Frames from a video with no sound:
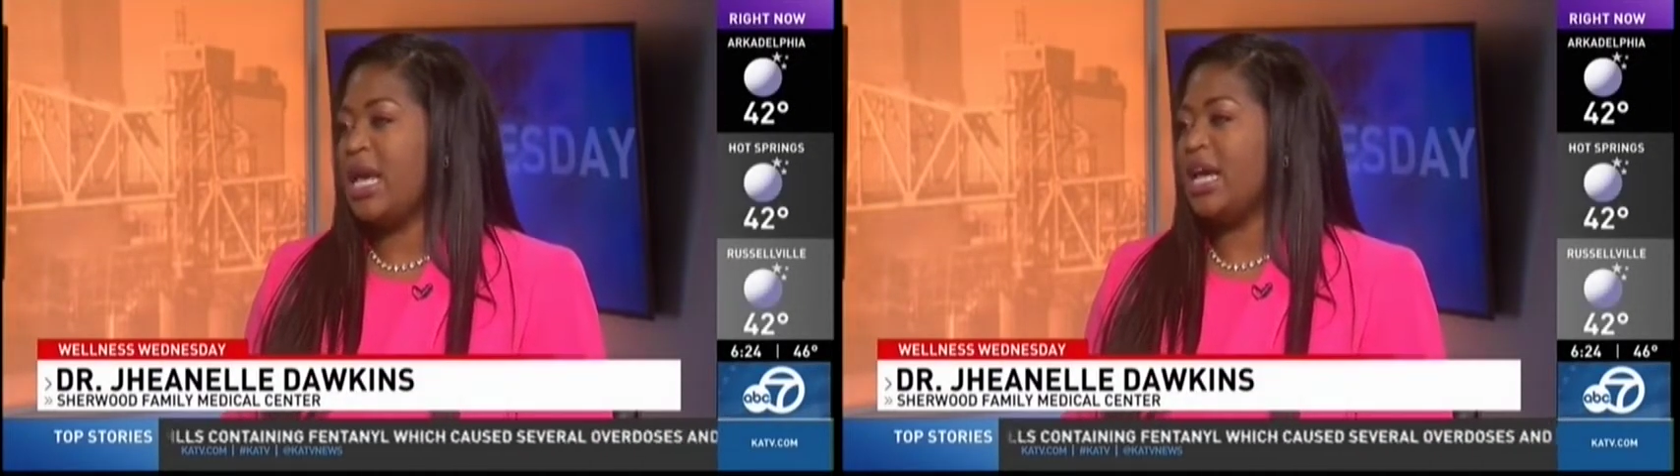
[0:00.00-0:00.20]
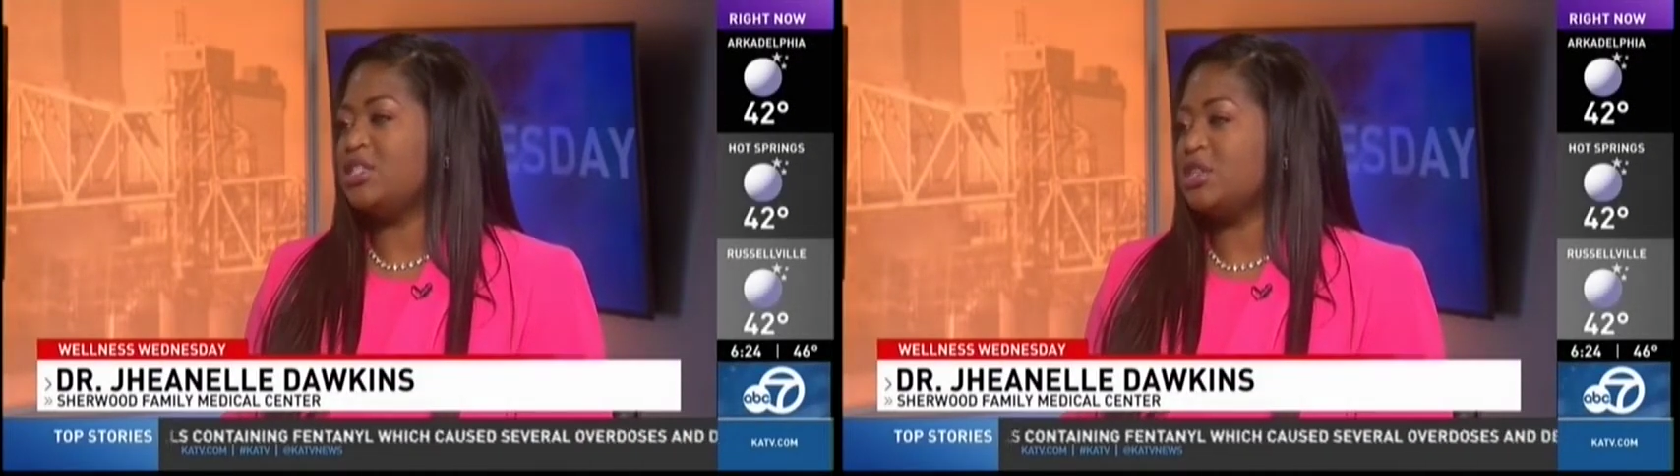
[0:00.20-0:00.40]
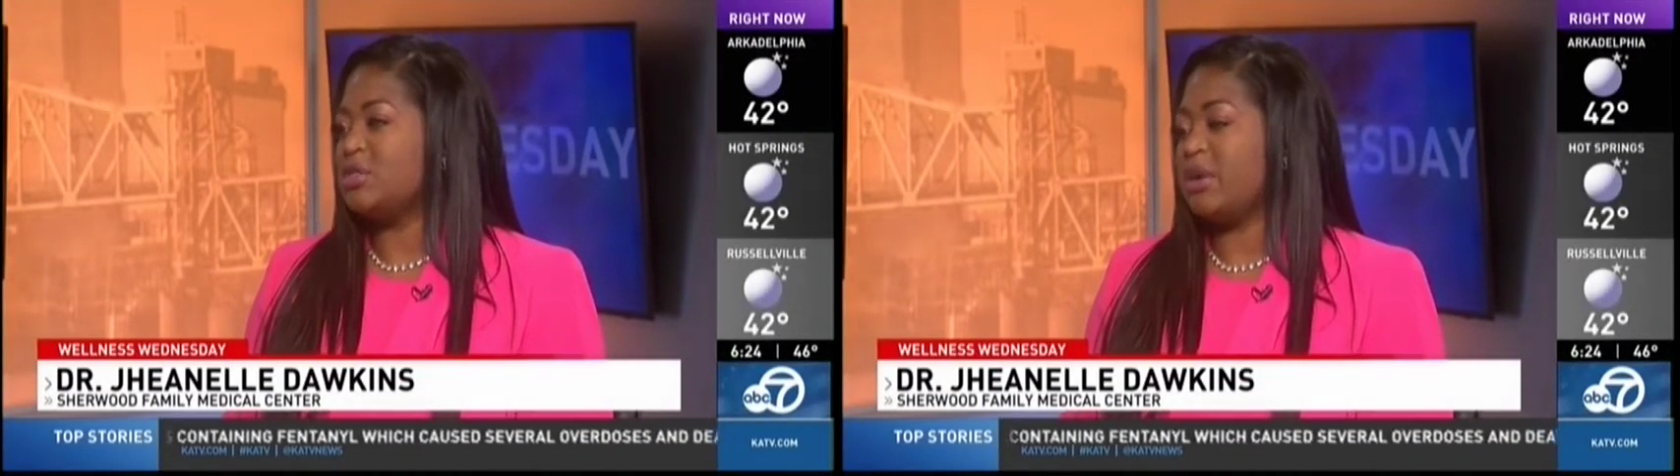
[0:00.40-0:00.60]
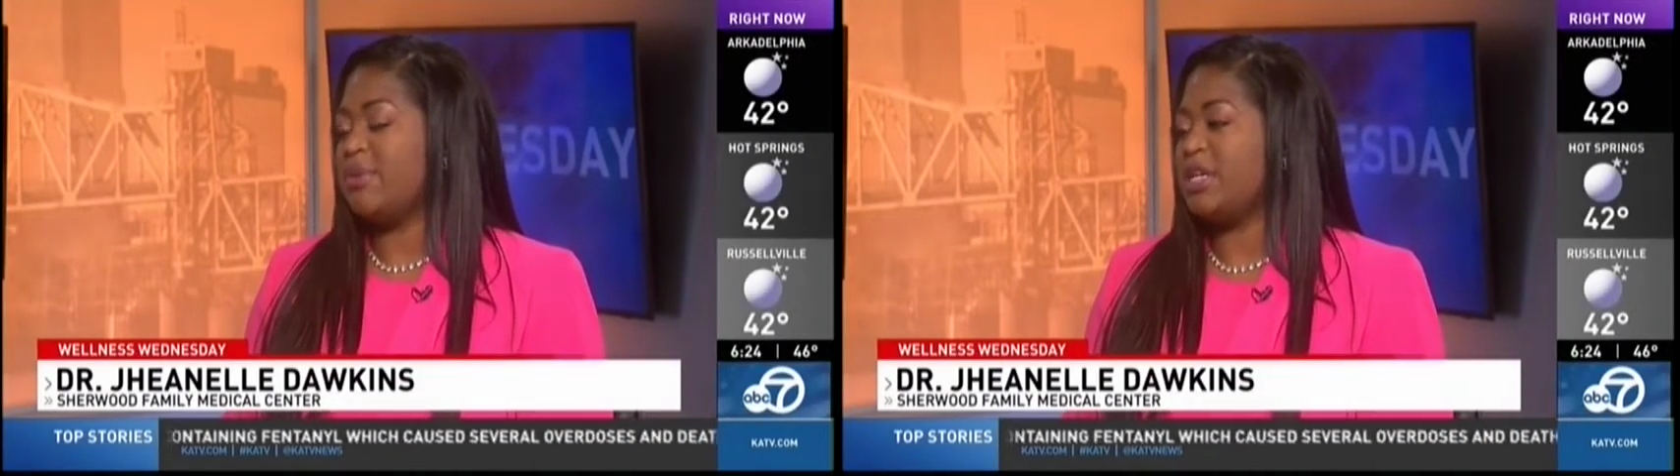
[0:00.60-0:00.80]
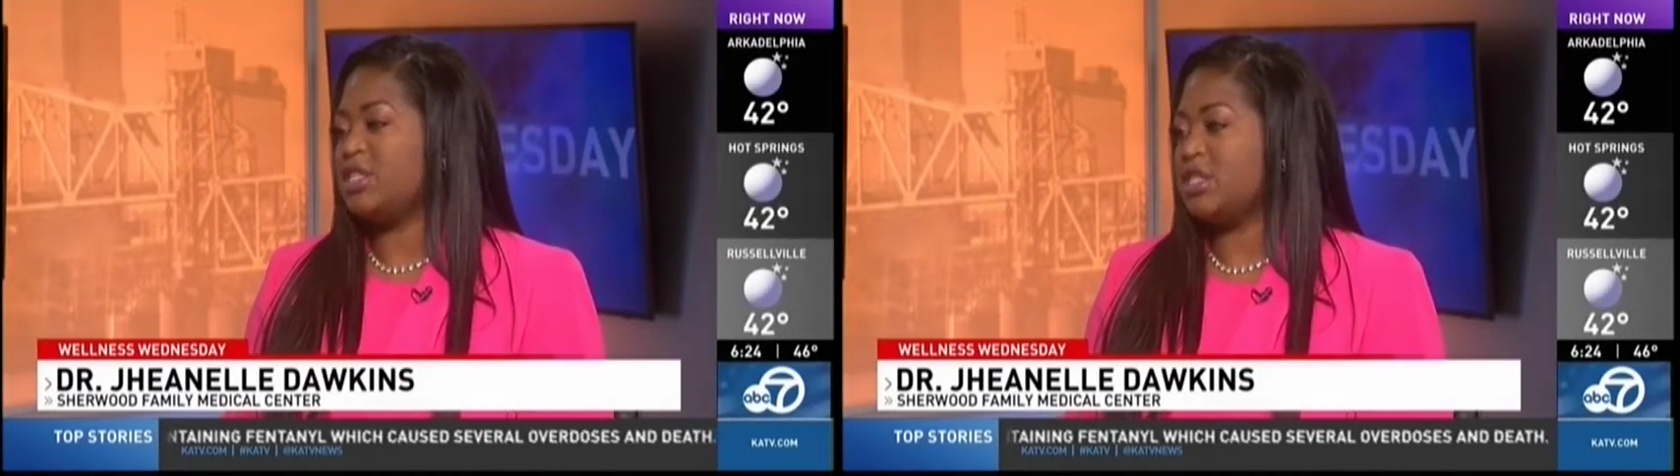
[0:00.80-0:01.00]
I talk to my
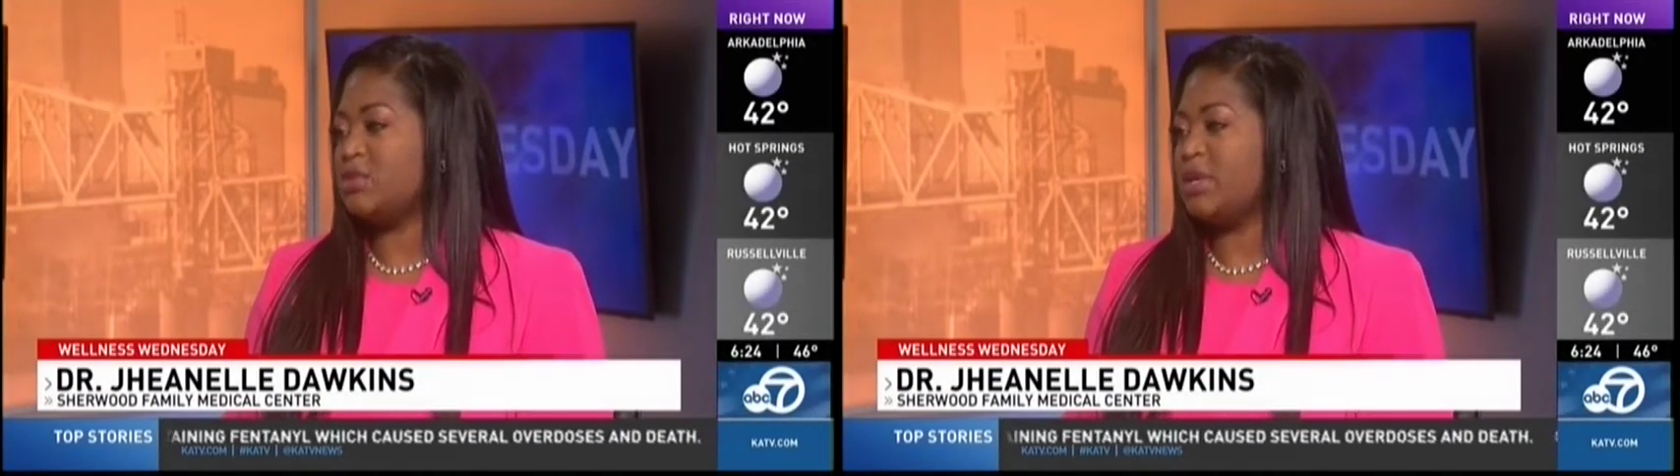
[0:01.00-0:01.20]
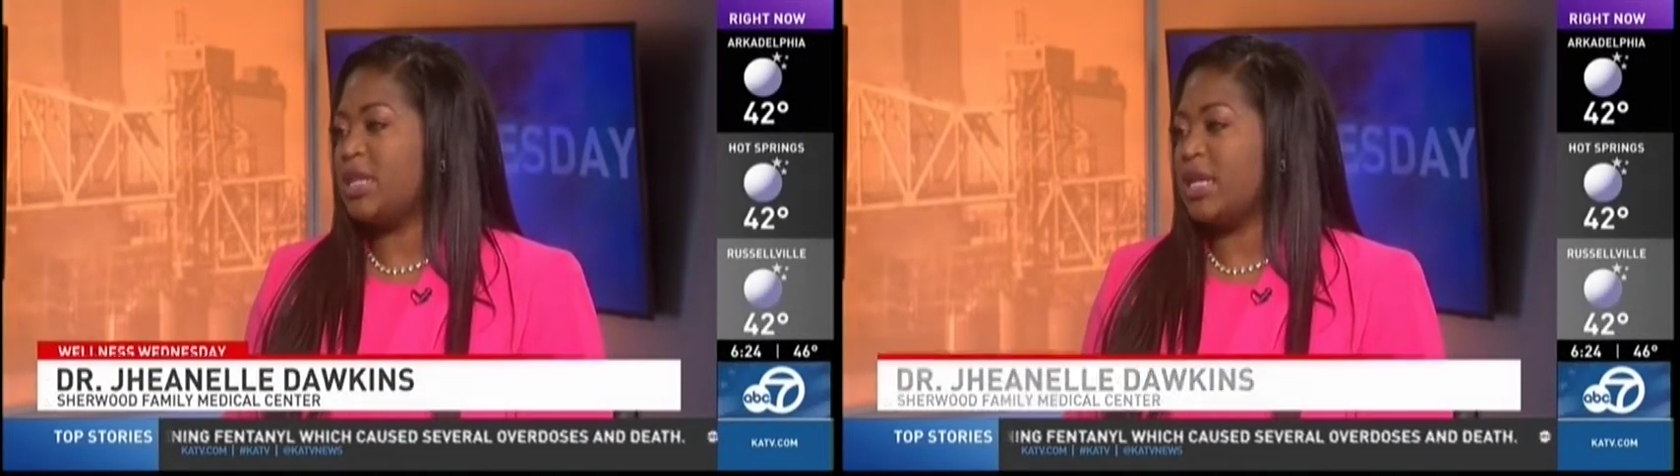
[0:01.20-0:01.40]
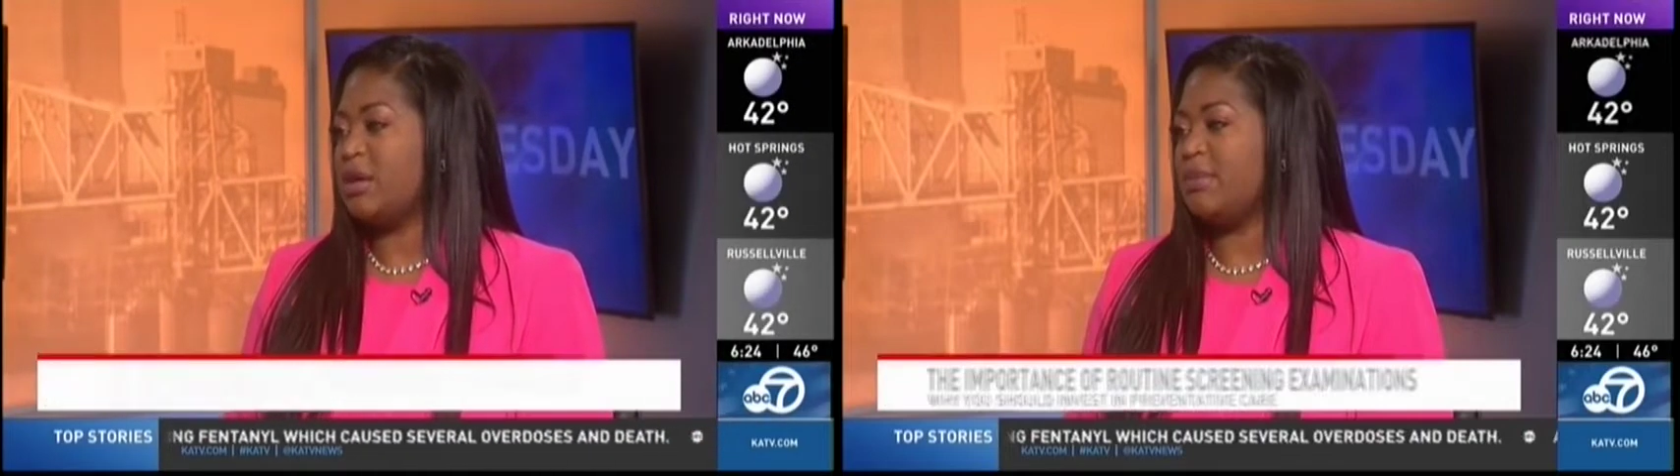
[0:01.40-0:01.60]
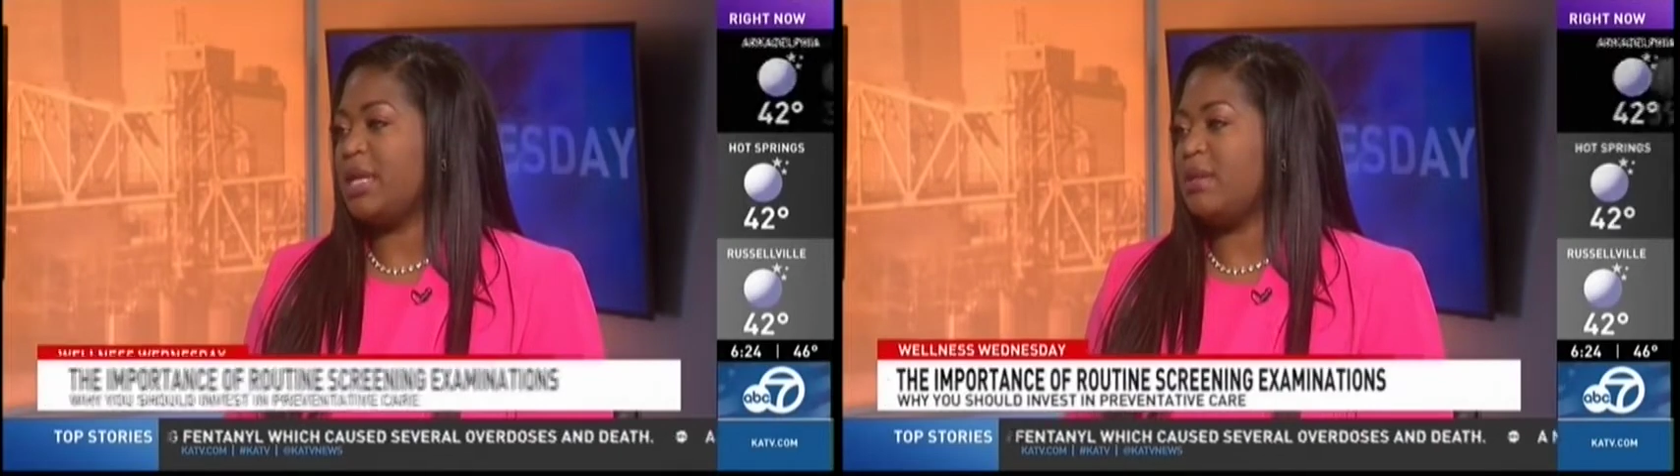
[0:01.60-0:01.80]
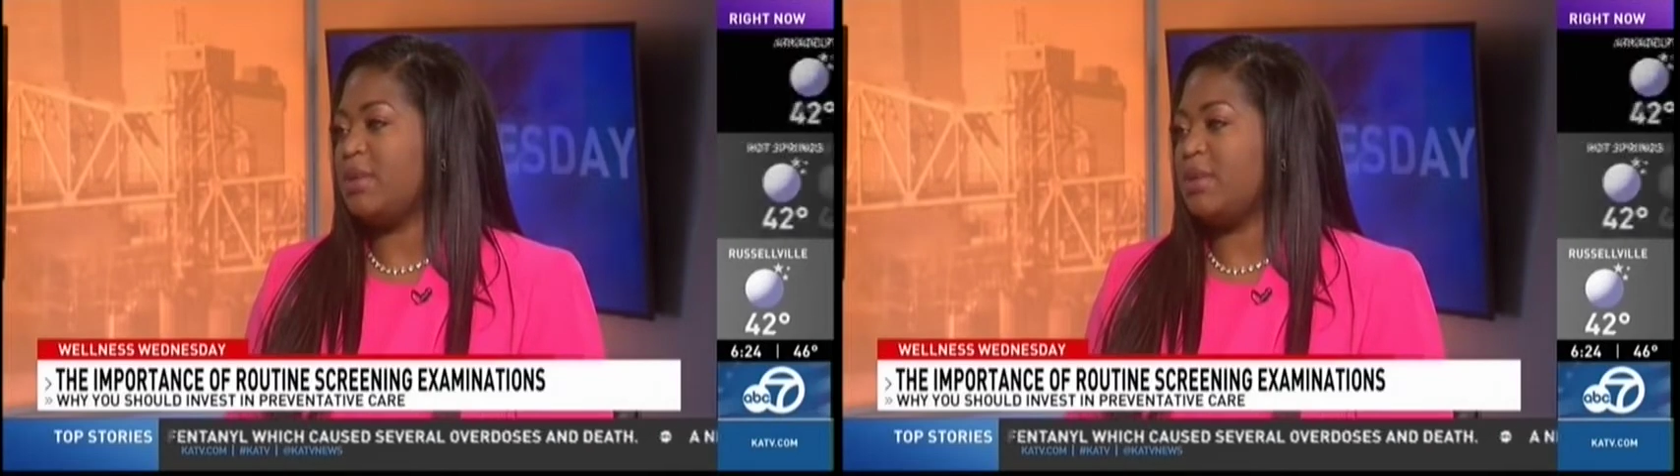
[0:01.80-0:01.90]
patients when they come in